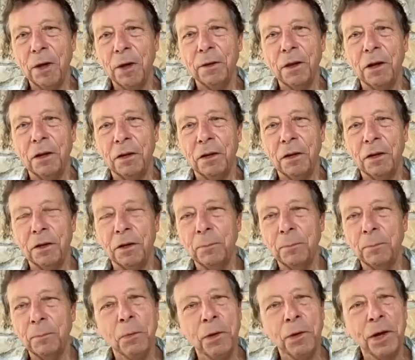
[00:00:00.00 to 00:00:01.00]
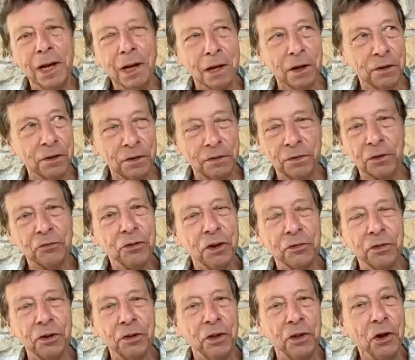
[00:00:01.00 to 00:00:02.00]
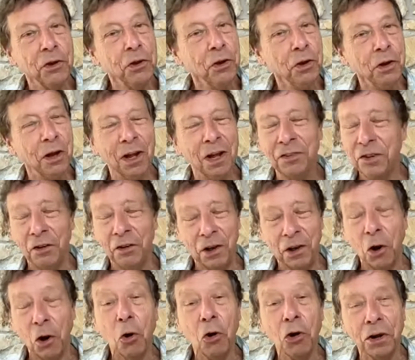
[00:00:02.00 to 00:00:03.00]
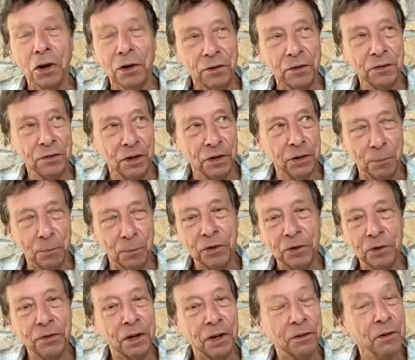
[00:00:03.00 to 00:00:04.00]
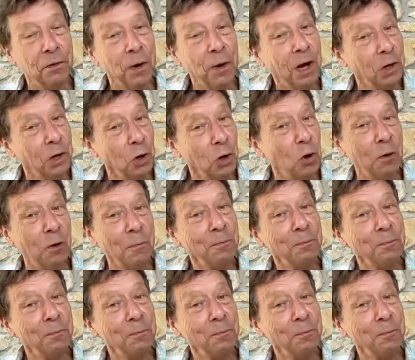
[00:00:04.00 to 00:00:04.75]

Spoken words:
the problem in England is that churches organs are not protected by law.